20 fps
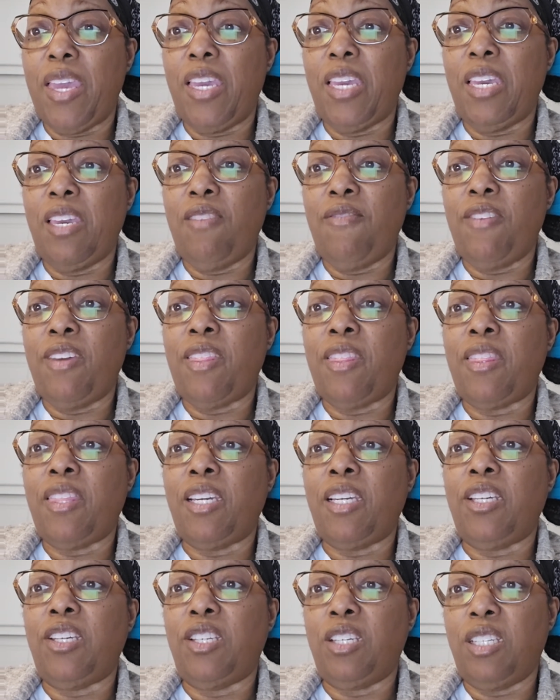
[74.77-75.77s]
even
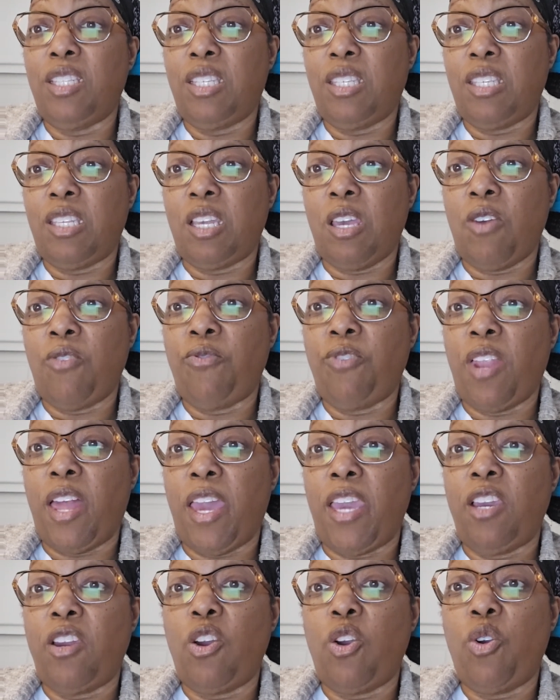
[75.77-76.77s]
the good stuff
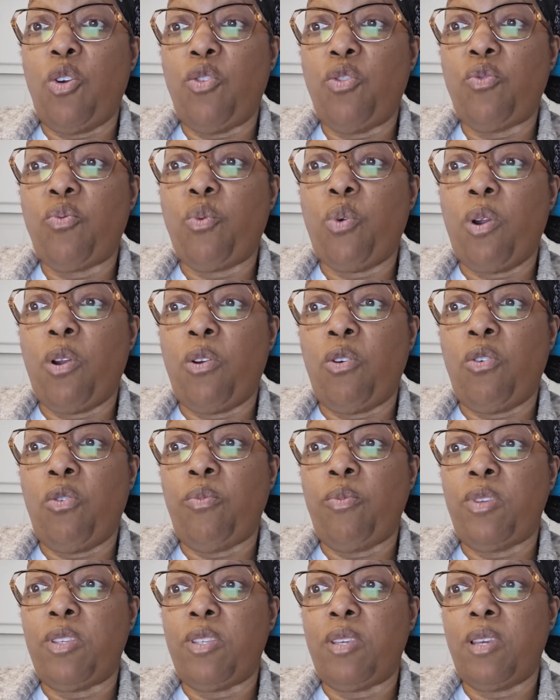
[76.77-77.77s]
like
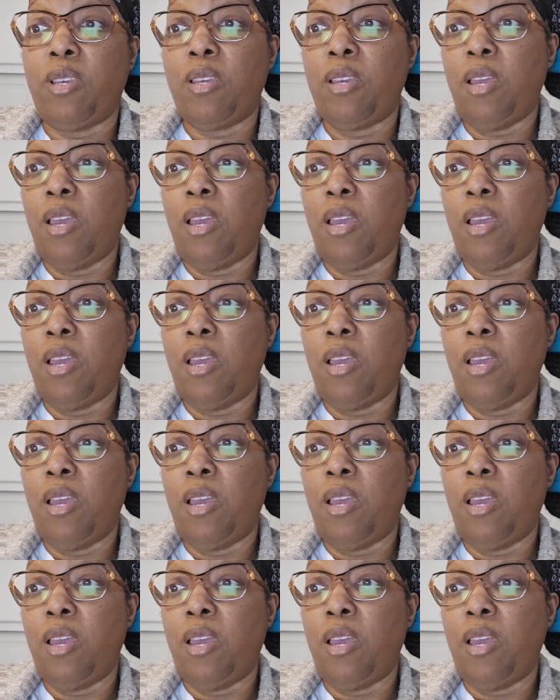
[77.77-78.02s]
earthworms,